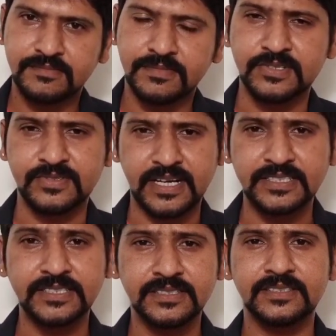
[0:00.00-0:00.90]
but
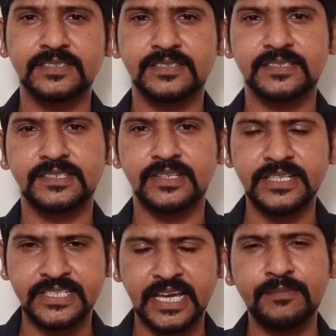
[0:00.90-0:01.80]
rather
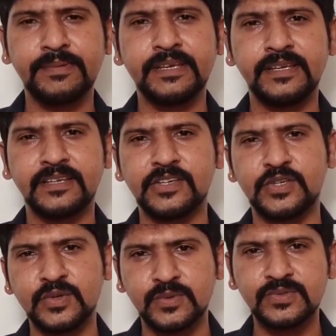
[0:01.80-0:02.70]
it can be
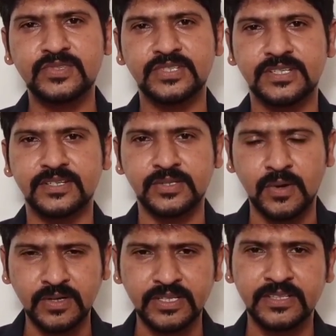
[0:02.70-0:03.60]
used
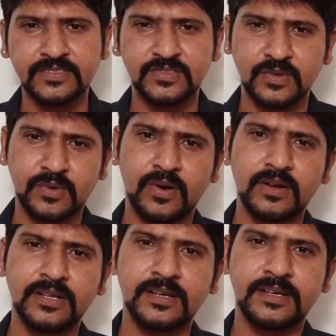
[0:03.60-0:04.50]
not in the
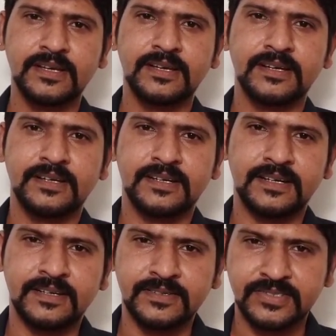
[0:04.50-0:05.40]
so-called
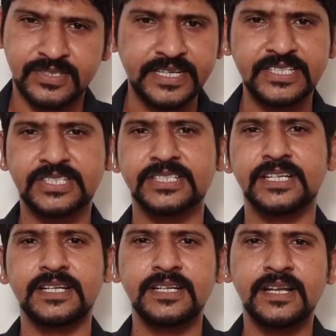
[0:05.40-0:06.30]

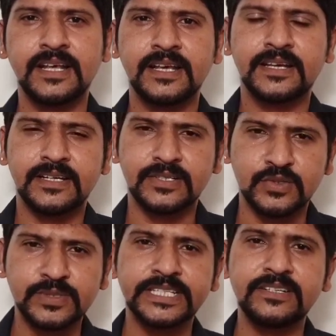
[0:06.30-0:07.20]
traditional
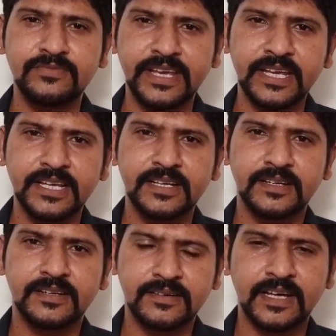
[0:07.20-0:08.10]
routine way.
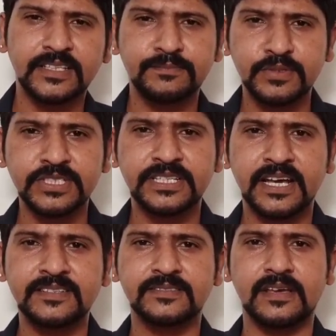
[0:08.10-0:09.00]
Rather put it
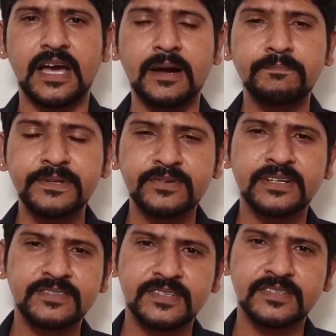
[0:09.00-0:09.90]
as
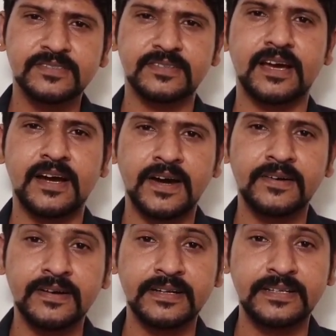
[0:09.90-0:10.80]
appearances
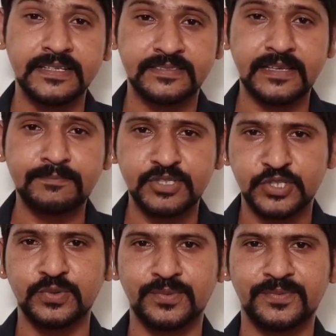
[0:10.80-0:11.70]
are
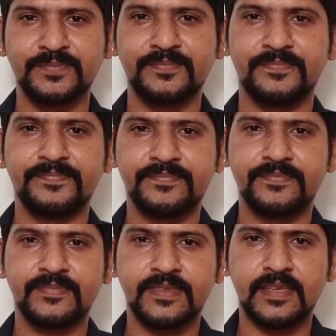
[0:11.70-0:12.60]
deceptive.
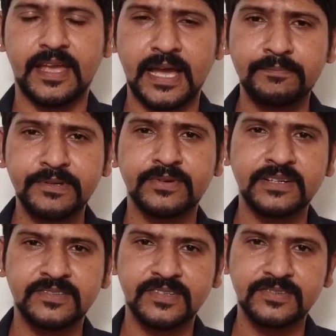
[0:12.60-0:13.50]

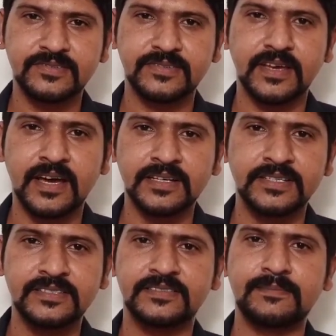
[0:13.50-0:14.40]
Appearances are
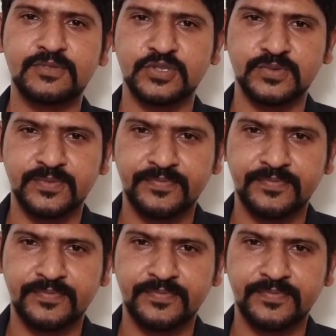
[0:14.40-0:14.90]
deceptive.